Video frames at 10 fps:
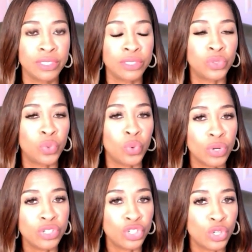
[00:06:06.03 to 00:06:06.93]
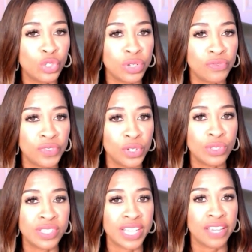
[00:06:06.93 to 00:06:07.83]
Taurus children feel
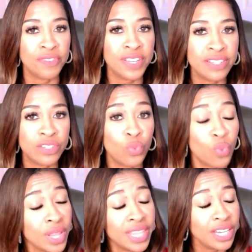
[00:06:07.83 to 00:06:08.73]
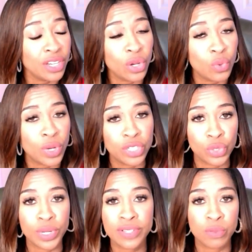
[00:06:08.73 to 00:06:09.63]
safest when they know what to
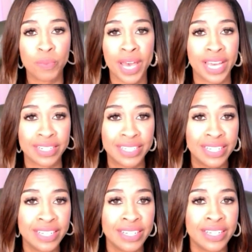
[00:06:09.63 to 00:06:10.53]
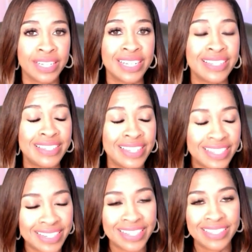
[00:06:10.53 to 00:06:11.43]
expect.
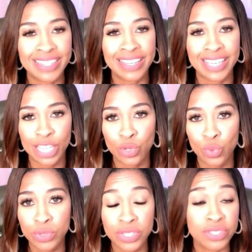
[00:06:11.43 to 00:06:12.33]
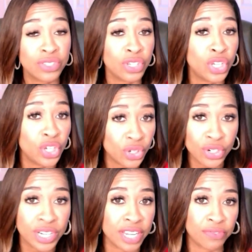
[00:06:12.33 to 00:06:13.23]
Consistency equals
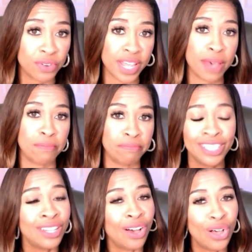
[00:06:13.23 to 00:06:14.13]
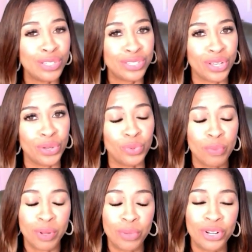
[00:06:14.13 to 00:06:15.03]
security for them. Also,
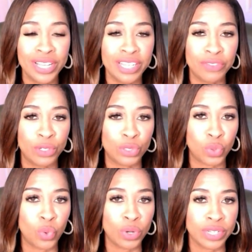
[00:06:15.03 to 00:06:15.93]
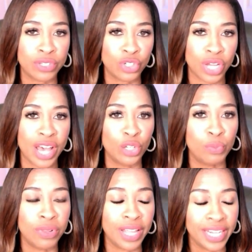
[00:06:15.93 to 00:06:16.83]
remember to give your Taurus child
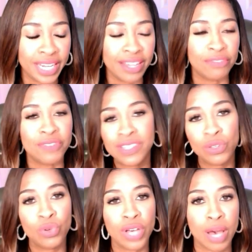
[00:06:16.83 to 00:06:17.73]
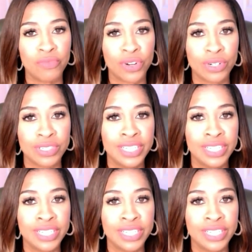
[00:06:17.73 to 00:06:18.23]
plenty of physical comfort.